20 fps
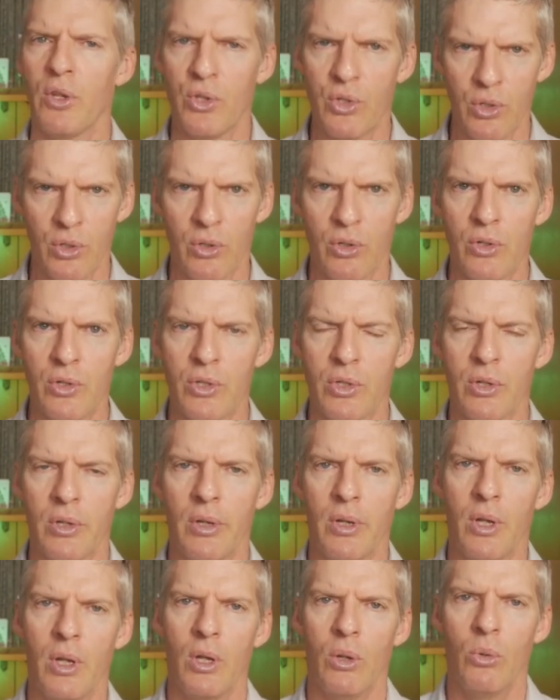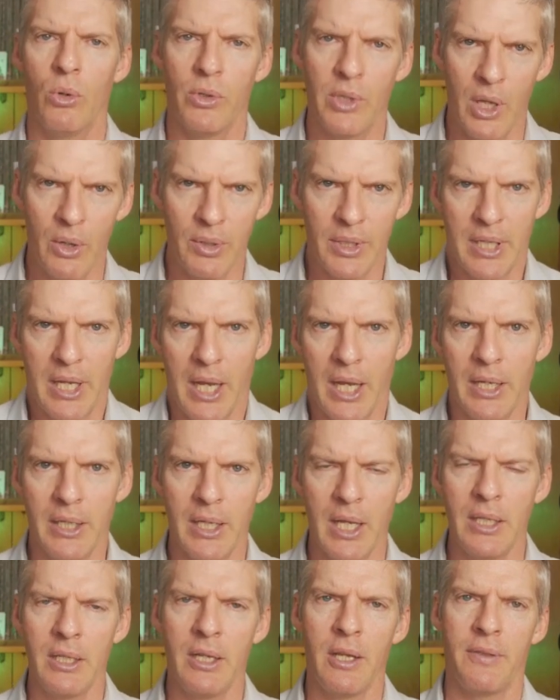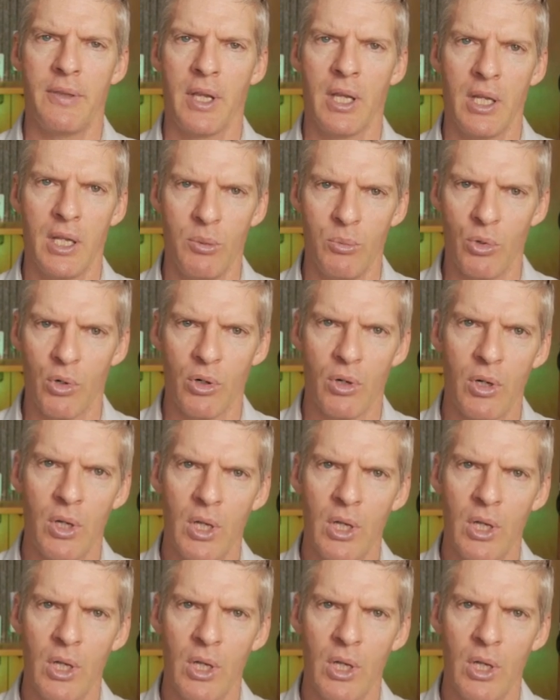church, well, now he can't get anything anymore.